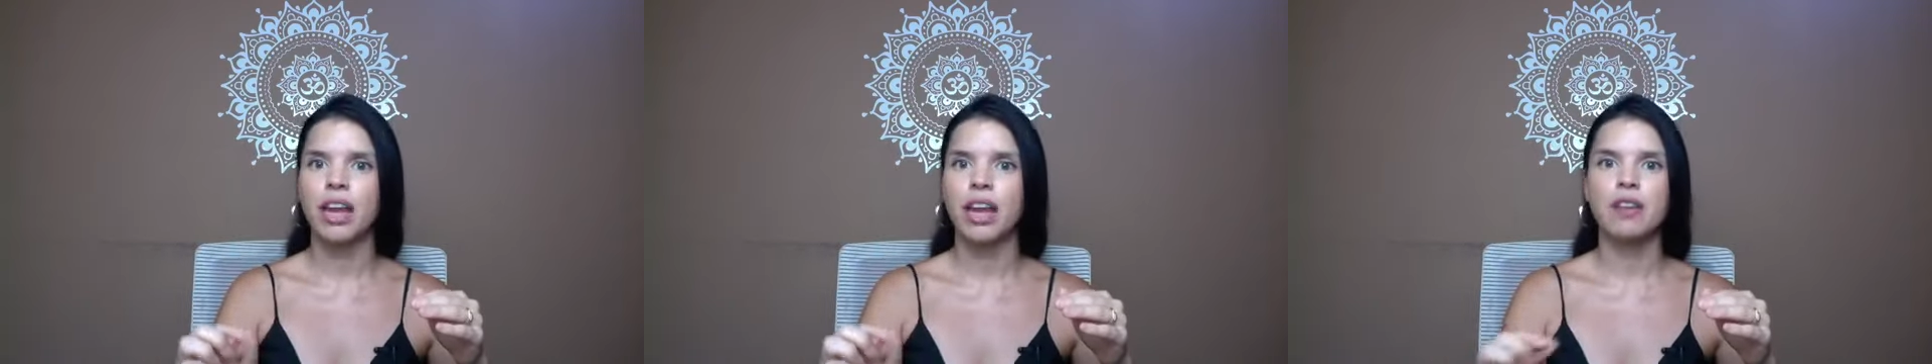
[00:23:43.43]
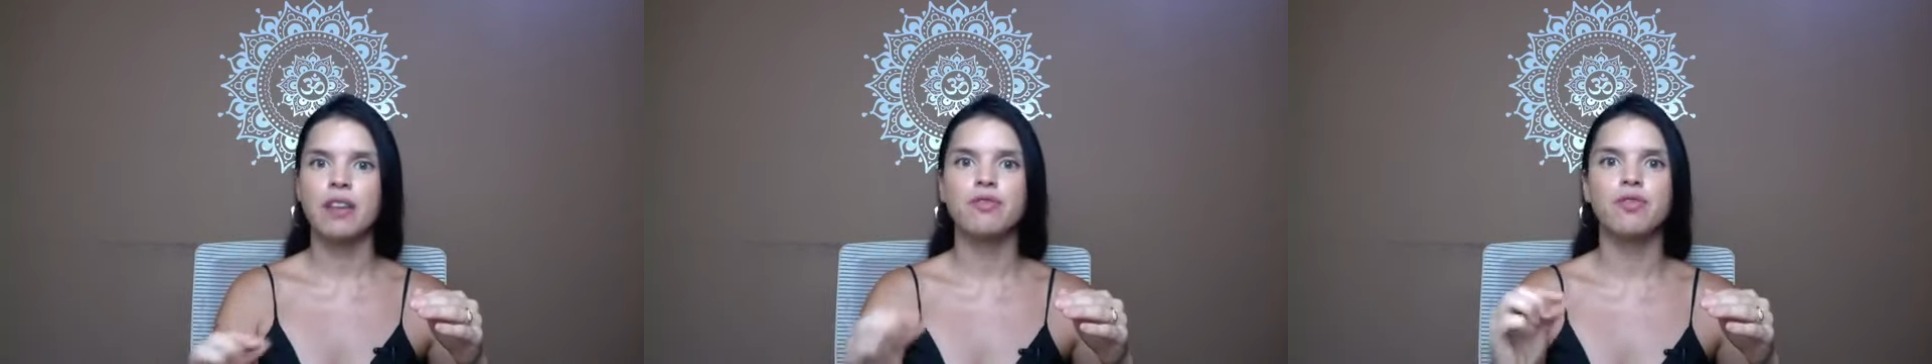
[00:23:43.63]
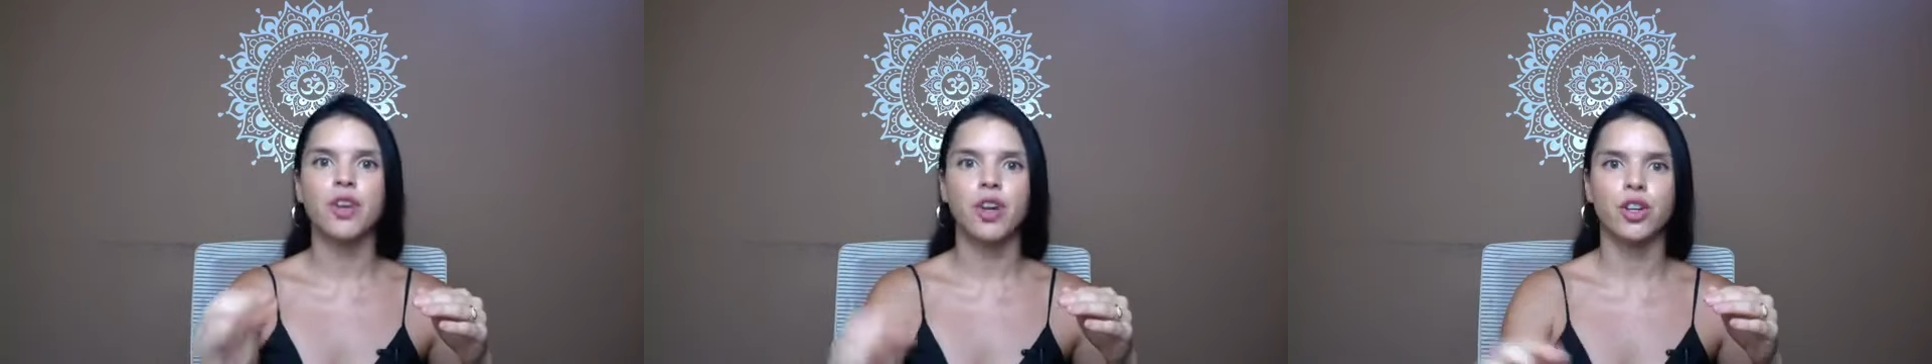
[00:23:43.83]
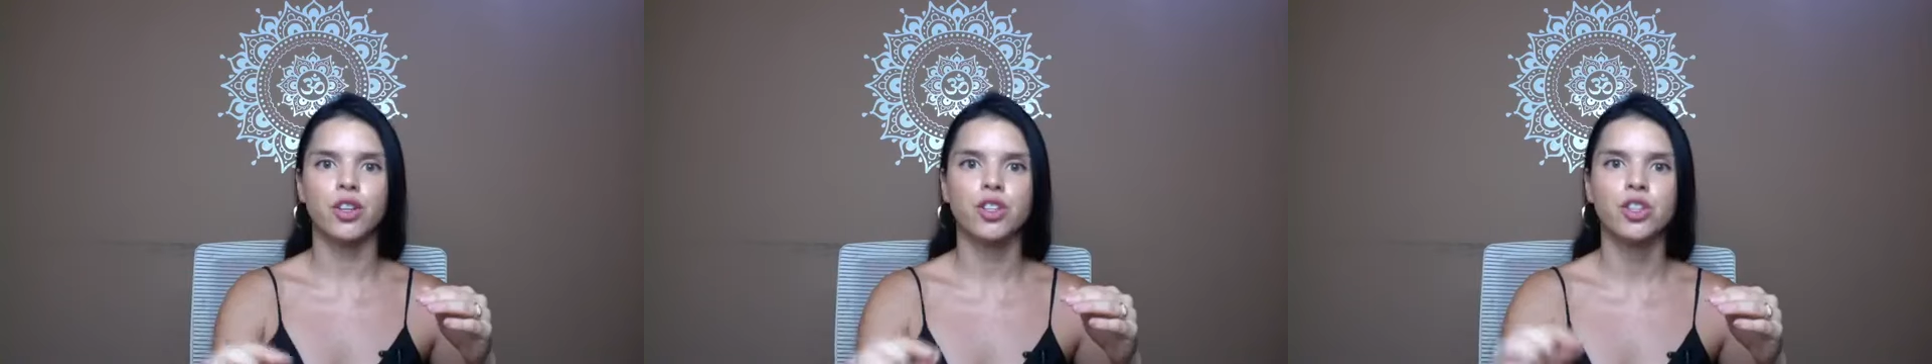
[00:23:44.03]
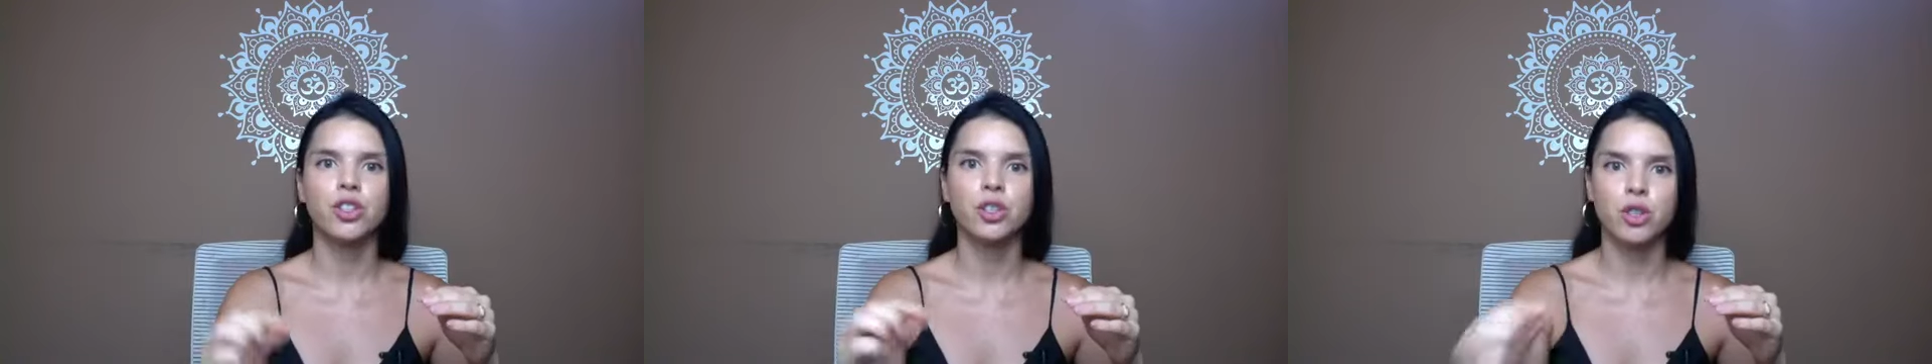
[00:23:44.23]
and
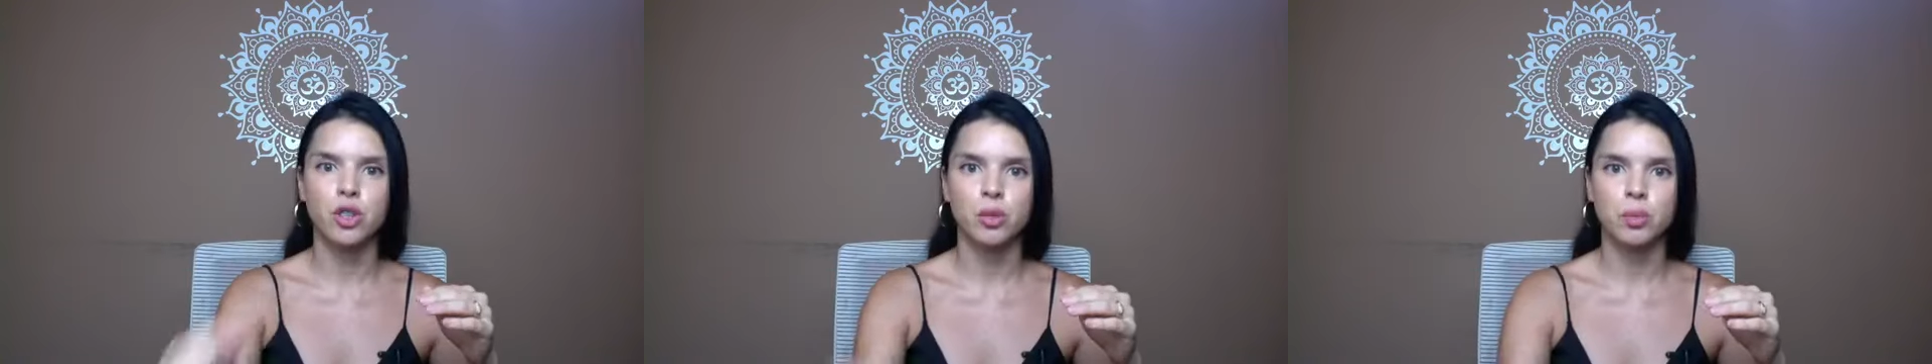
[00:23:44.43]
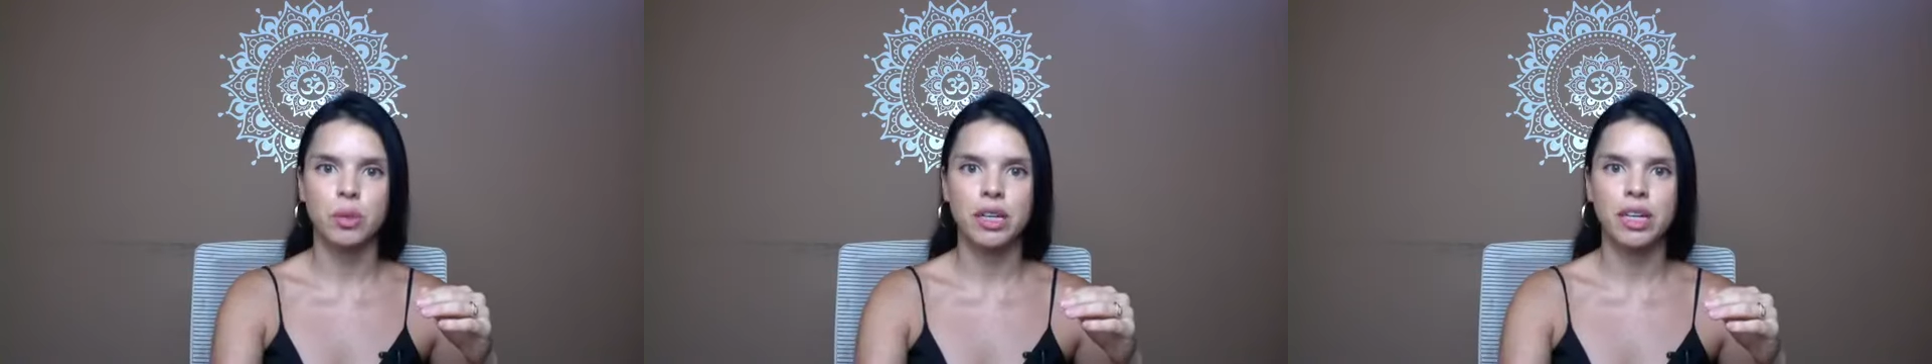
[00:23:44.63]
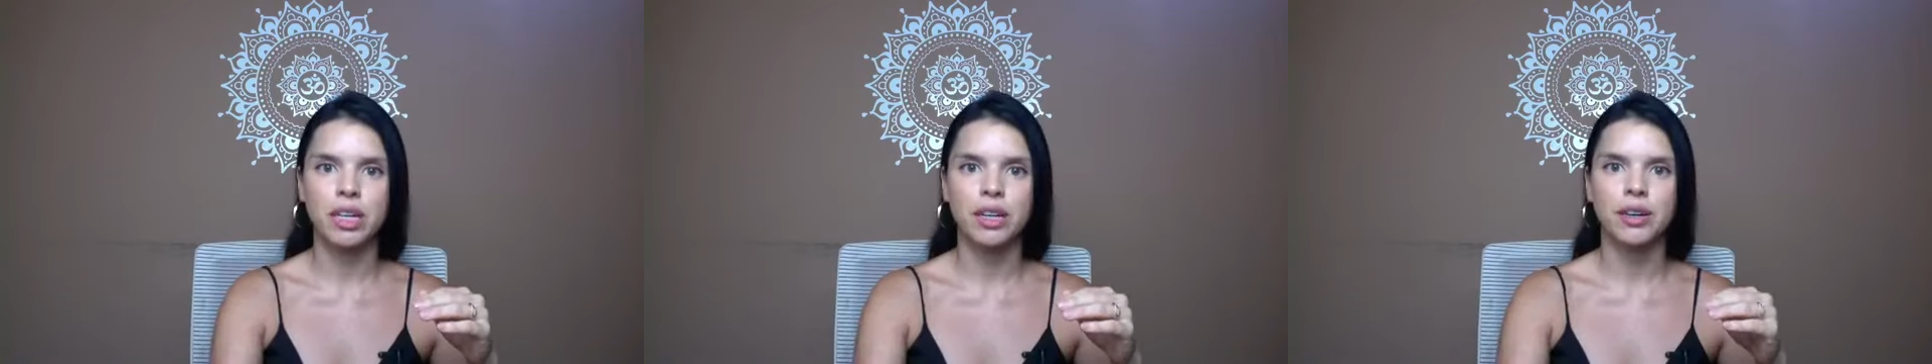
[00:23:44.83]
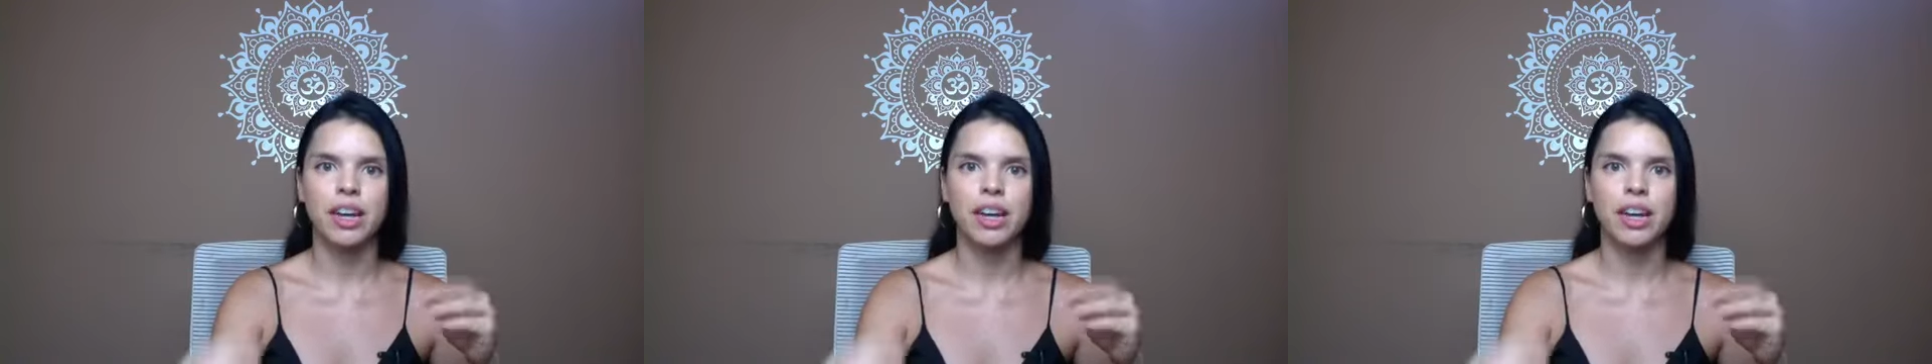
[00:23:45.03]
first to speak.